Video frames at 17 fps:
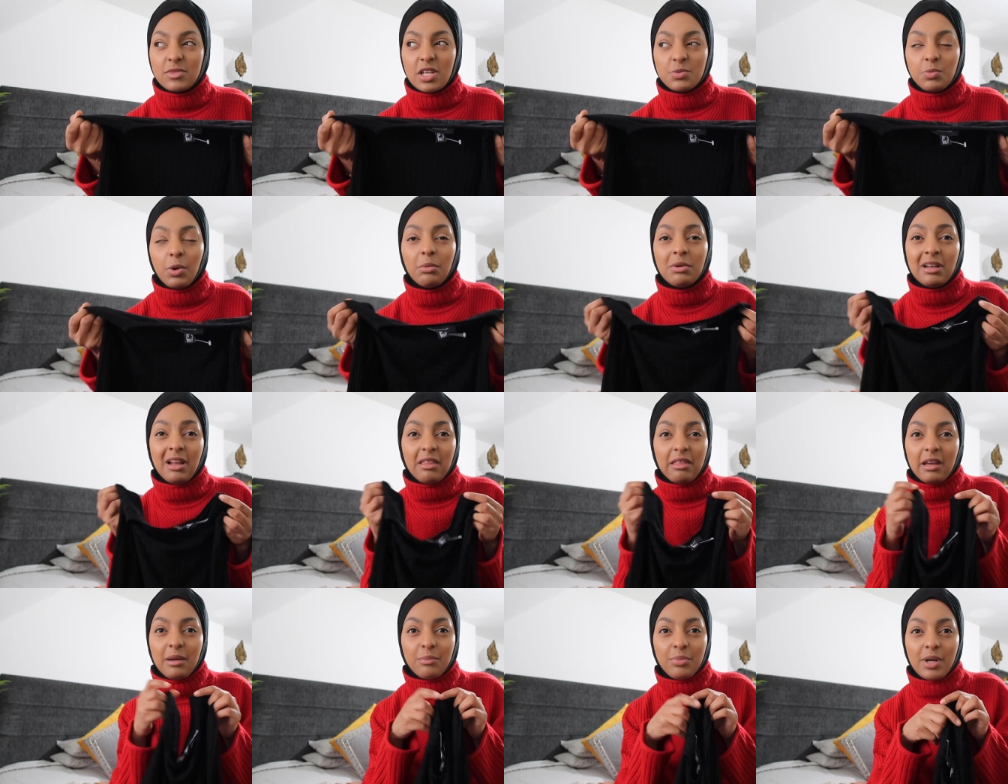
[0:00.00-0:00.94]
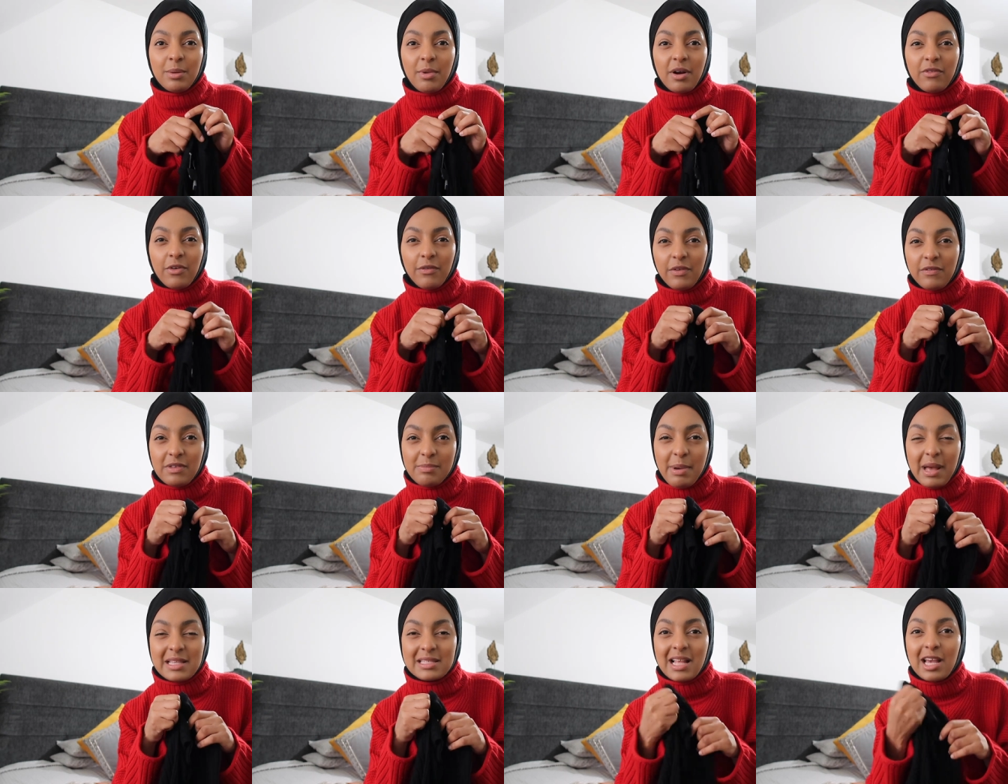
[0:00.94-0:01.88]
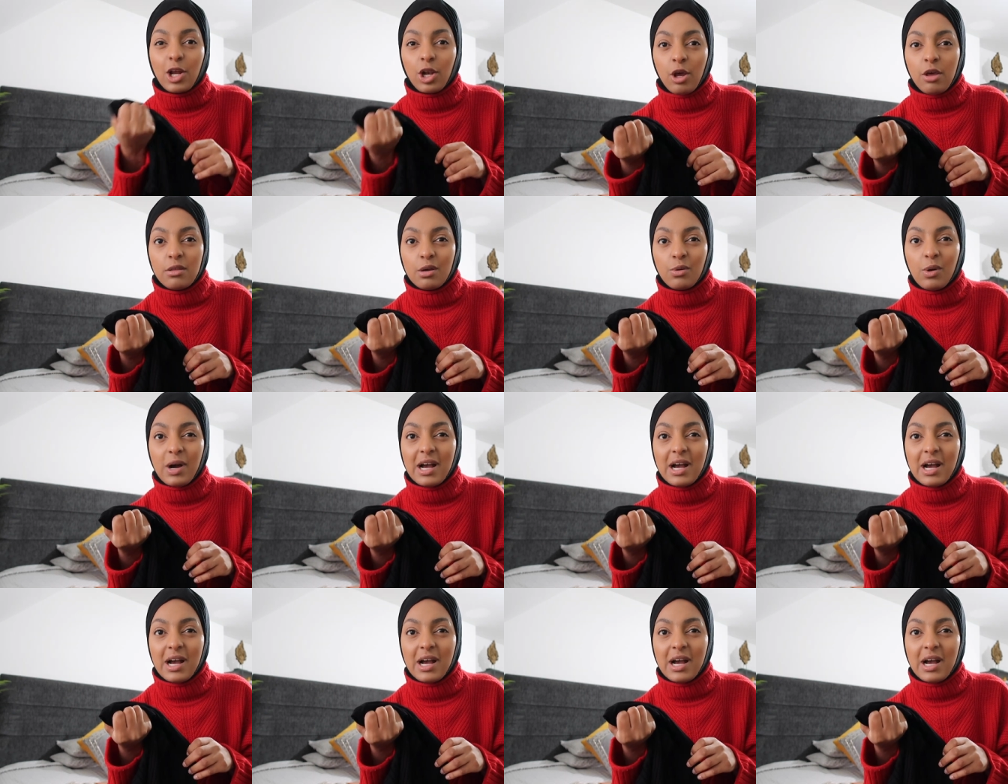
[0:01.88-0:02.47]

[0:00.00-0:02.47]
There's probably nothing in Primark for fifty pence, like clothing